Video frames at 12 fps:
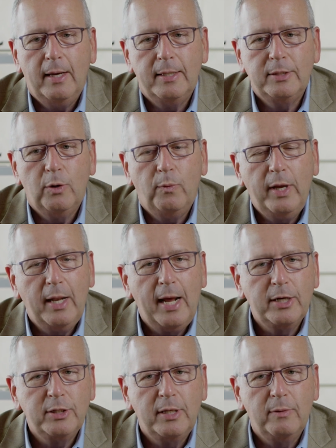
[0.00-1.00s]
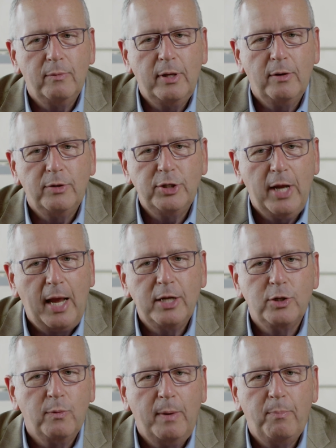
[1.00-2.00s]
And so we can actually, you know,
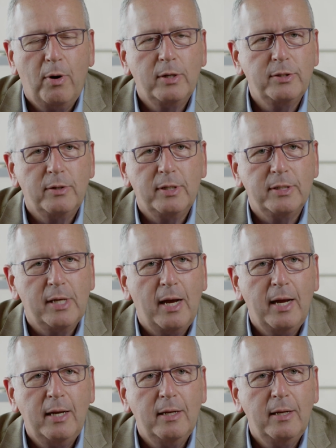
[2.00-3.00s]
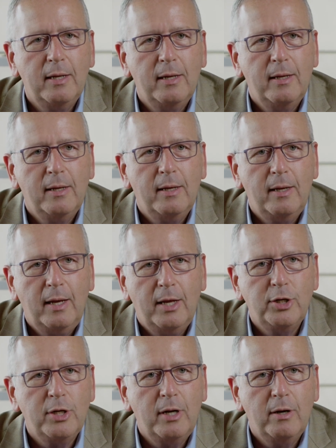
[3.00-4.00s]
change the way parts are designed,
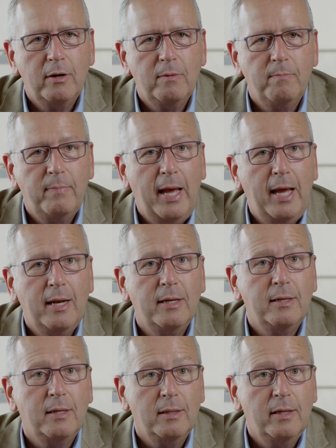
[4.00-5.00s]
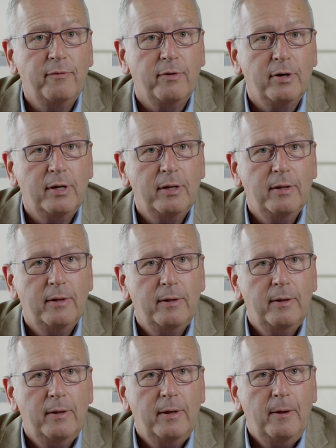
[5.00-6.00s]
engineered, made, and delivered.
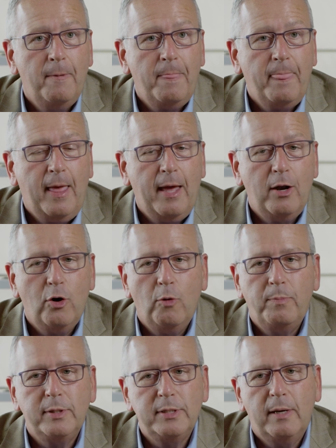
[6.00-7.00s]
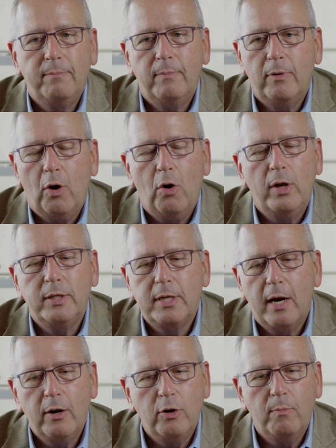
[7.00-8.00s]
And it opens up
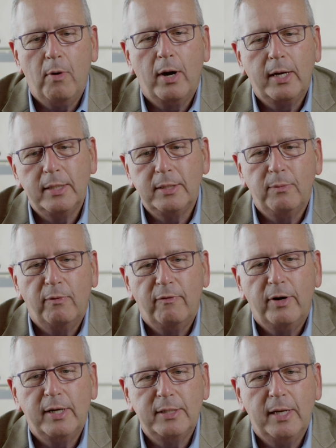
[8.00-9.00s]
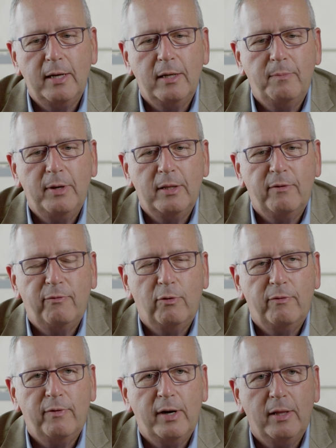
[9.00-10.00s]
entire new markets, and we're very excited to be at the
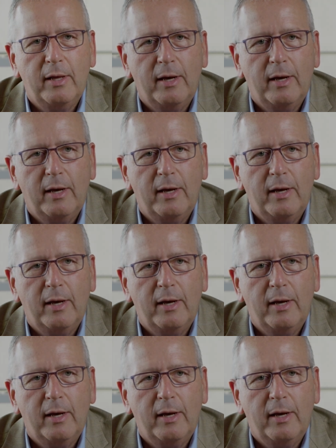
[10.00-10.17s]
forefront of